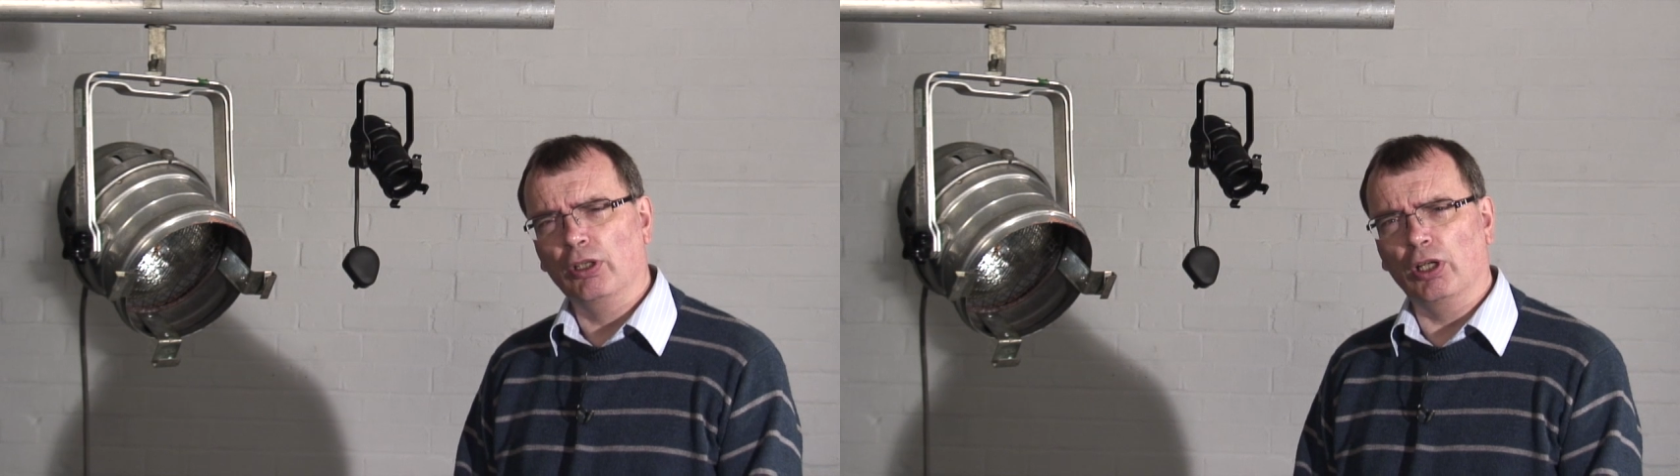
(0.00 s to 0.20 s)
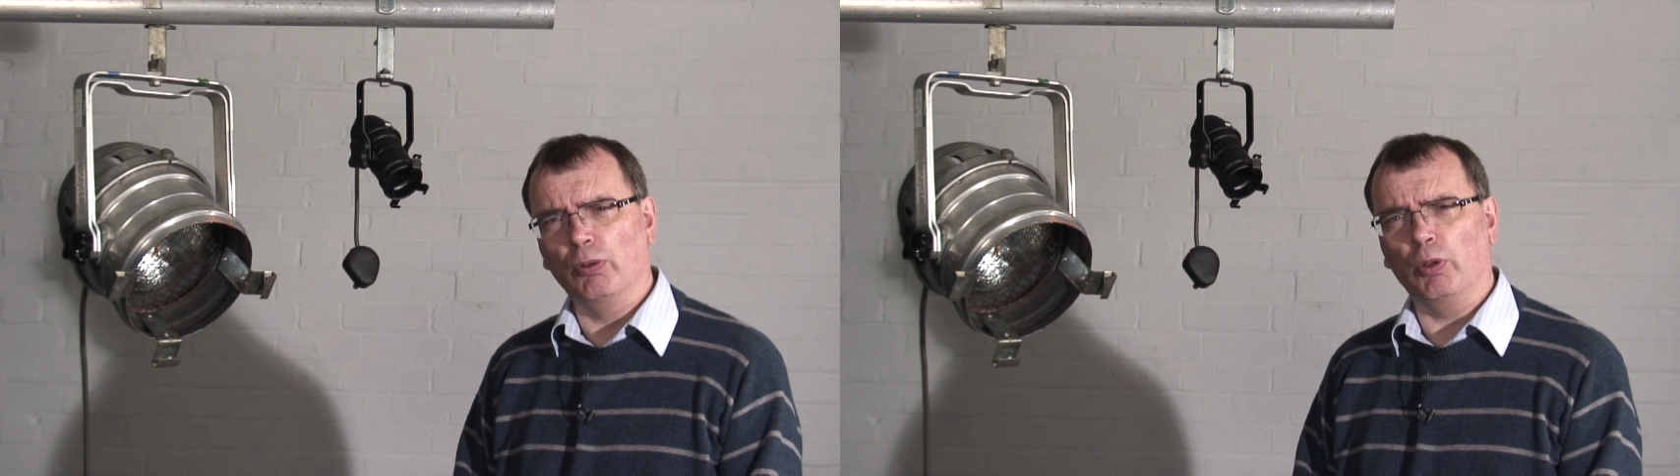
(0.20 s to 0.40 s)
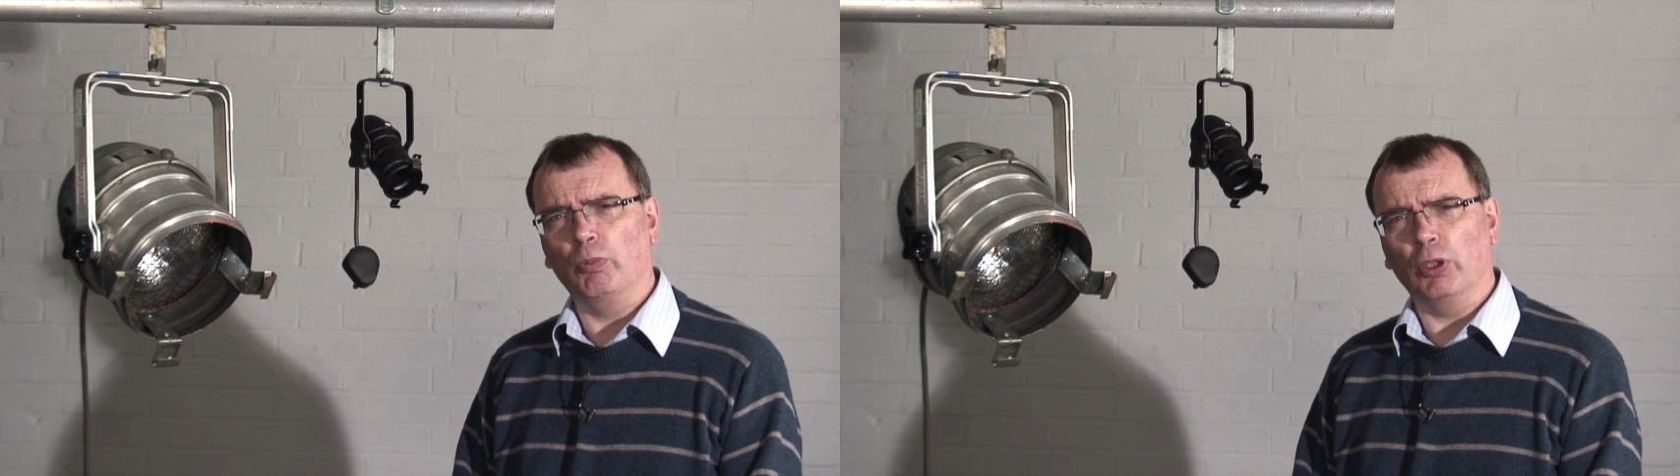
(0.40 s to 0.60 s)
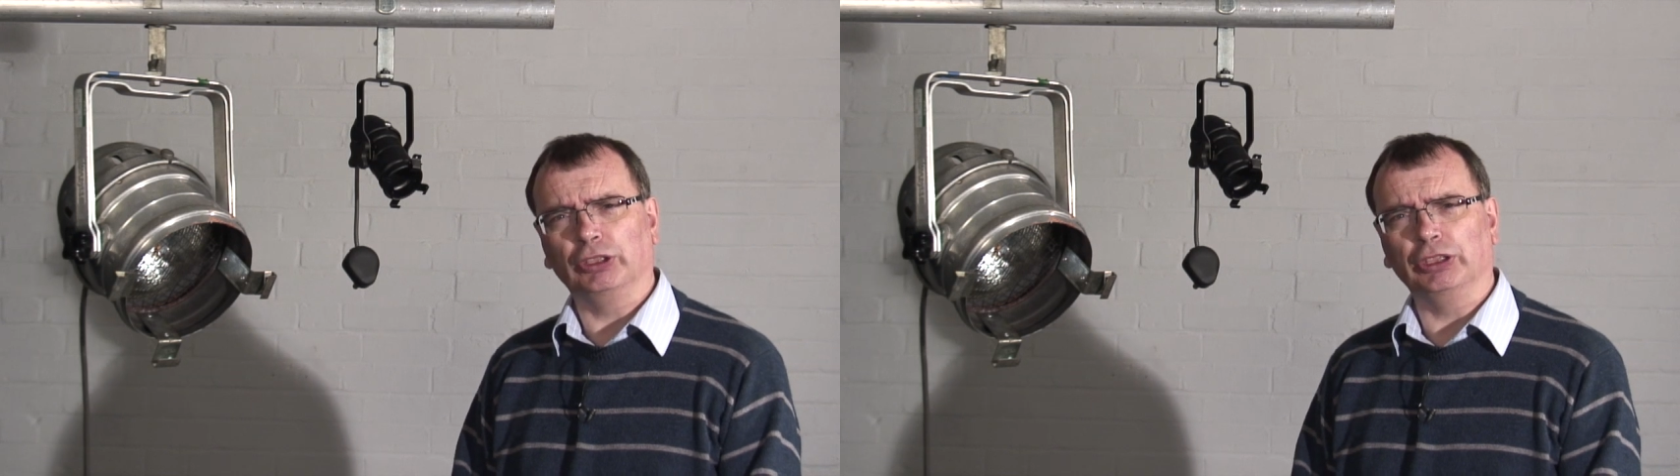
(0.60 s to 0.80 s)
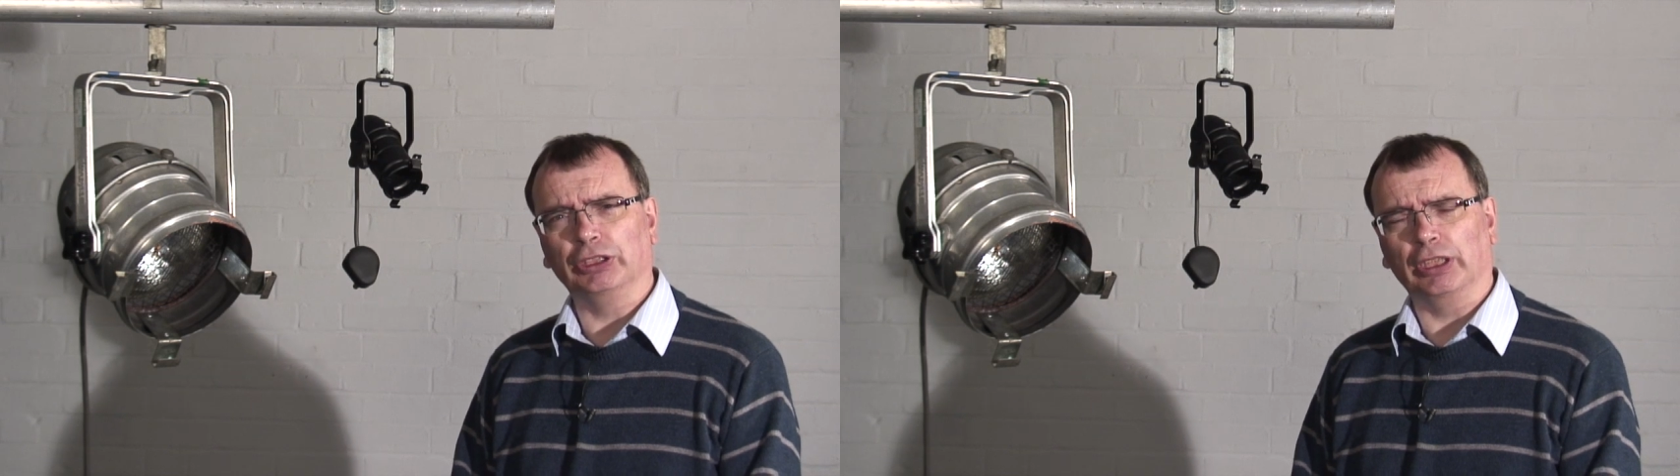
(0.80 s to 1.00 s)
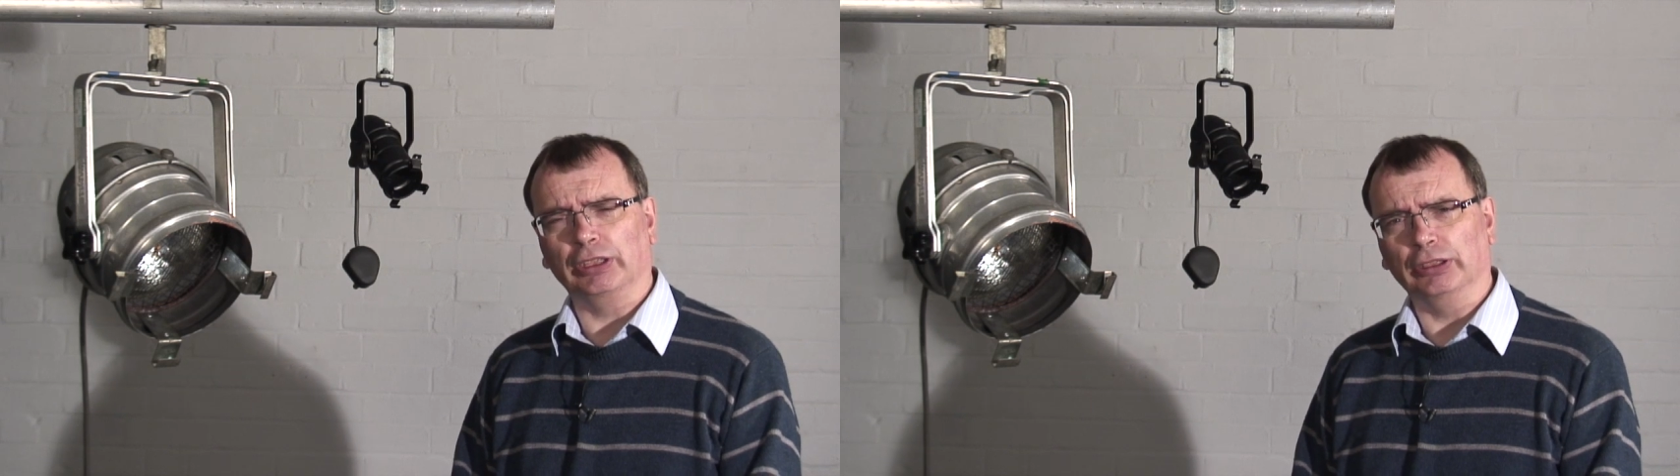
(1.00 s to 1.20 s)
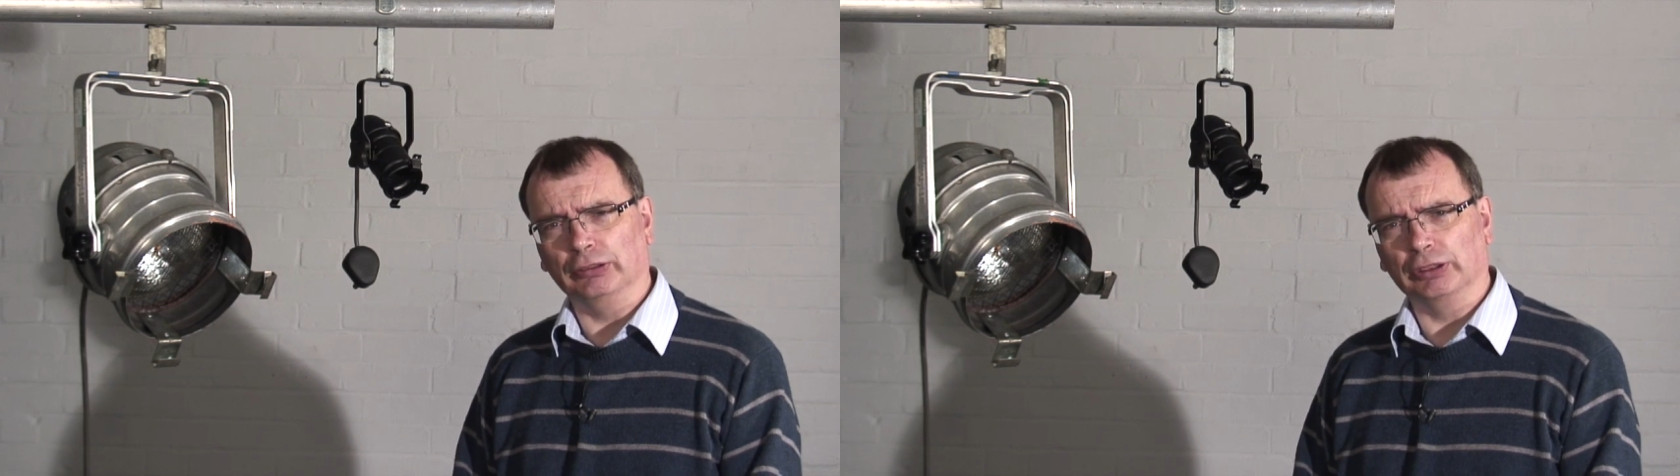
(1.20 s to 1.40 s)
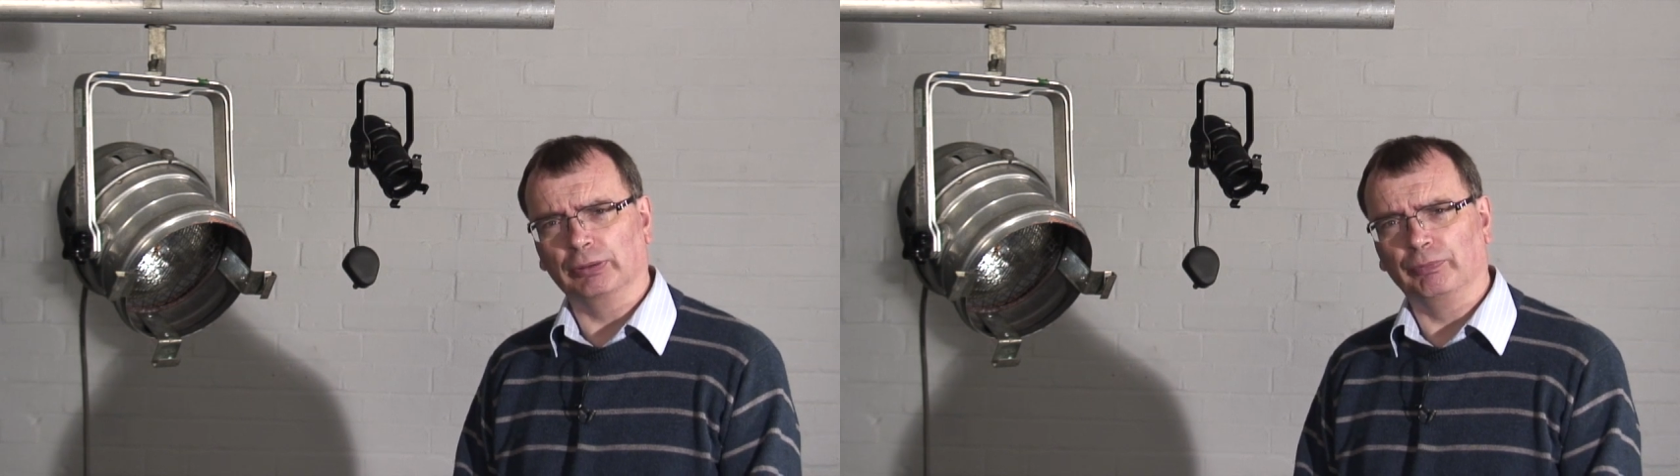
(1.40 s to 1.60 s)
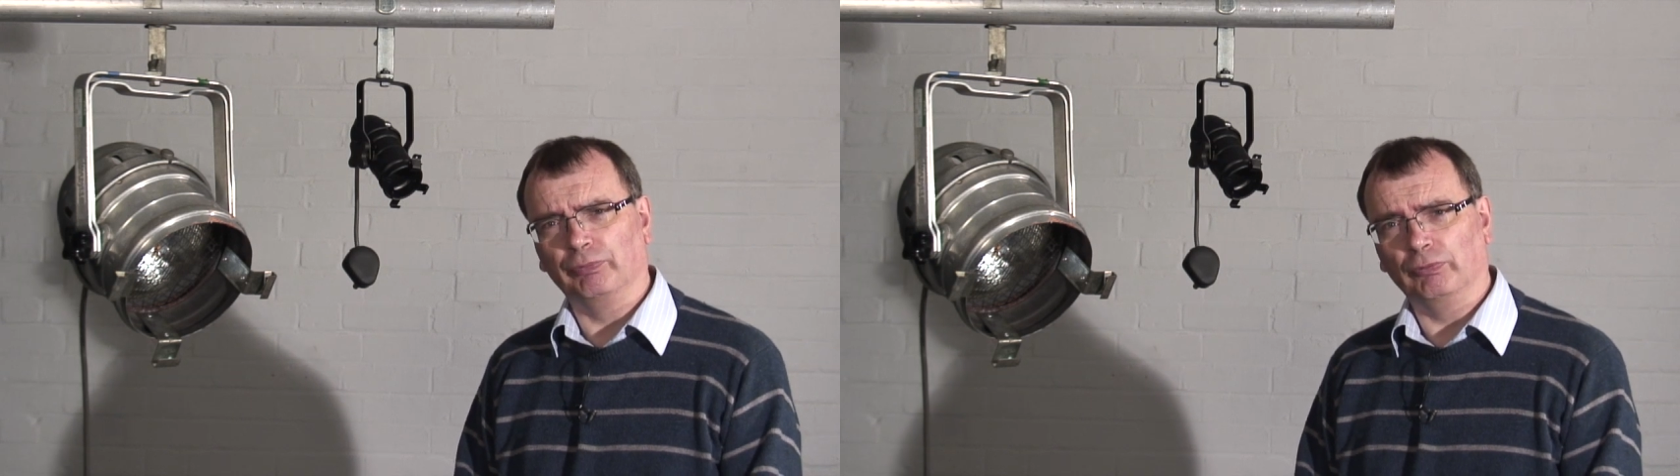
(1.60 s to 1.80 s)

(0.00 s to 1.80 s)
or what wattage they use.